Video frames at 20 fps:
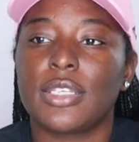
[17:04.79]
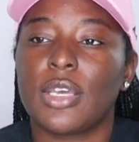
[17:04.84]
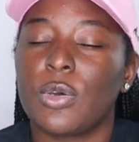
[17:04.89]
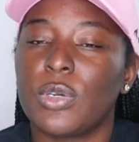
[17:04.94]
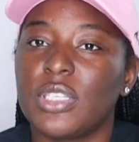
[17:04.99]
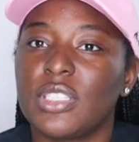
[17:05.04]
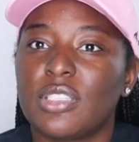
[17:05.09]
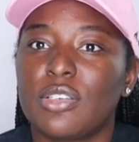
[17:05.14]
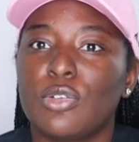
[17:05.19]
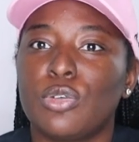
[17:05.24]
So
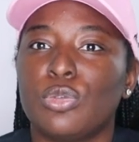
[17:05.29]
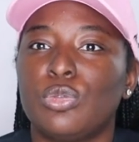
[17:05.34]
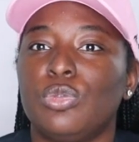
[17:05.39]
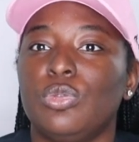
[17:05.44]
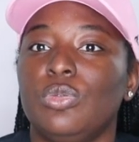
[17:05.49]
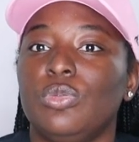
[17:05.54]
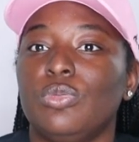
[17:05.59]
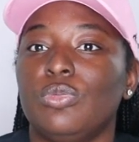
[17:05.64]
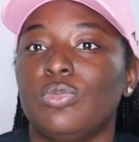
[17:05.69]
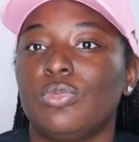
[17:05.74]
it's
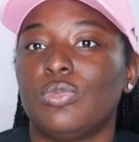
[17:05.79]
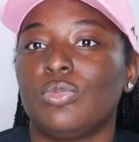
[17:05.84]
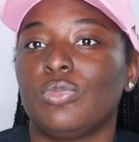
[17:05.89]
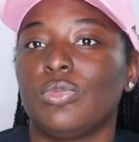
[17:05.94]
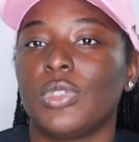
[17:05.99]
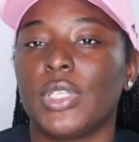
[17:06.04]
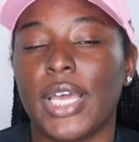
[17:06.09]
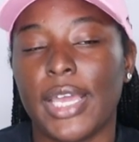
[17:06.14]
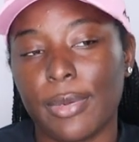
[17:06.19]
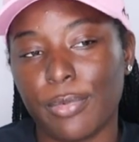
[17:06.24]
cool.
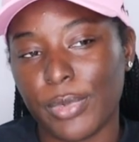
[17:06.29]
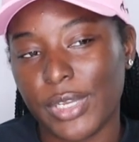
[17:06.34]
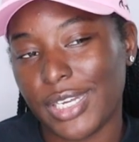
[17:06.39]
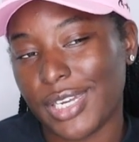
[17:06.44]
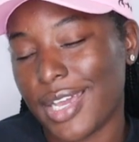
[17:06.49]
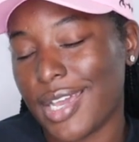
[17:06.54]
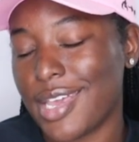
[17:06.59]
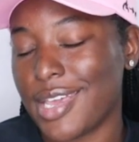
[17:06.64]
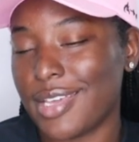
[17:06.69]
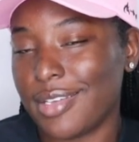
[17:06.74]
Like, we
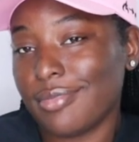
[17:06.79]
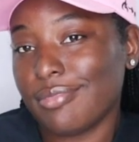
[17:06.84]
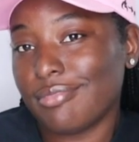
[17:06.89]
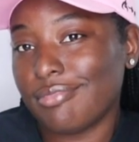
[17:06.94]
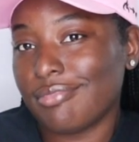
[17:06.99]
not,